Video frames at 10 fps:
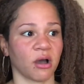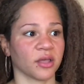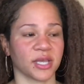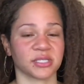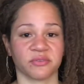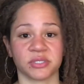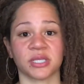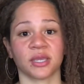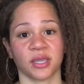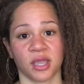All that stuff is
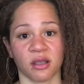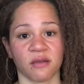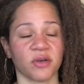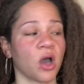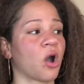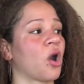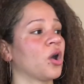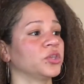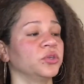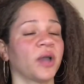taken care of.
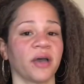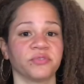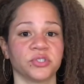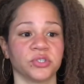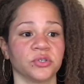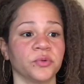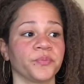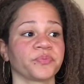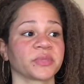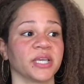All you have to do
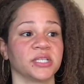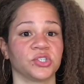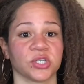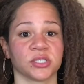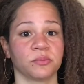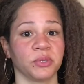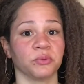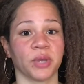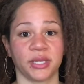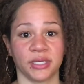is just be
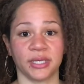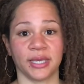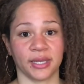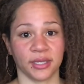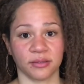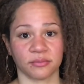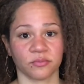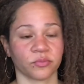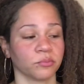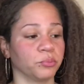ready to get it.
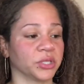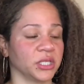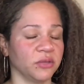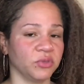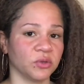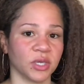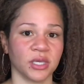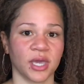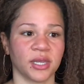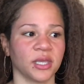Believe you can
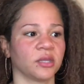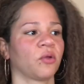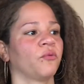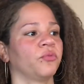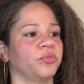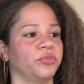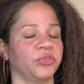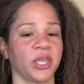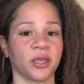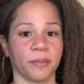get it,
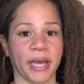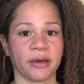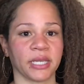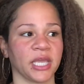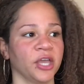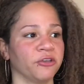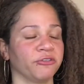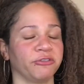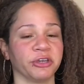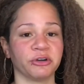think about it,
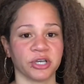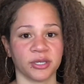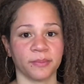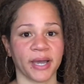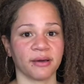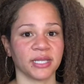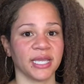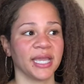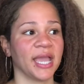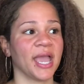feel good about
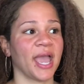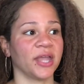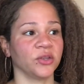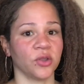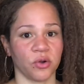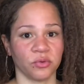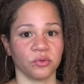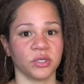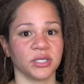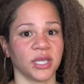it, and know,
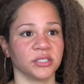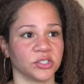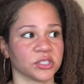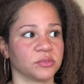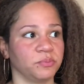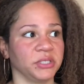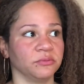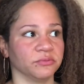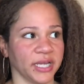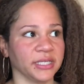and just be
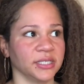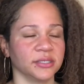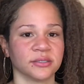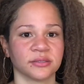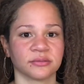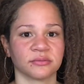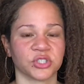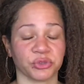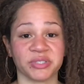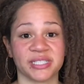ready
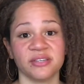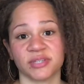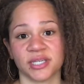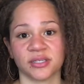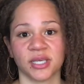to receive it.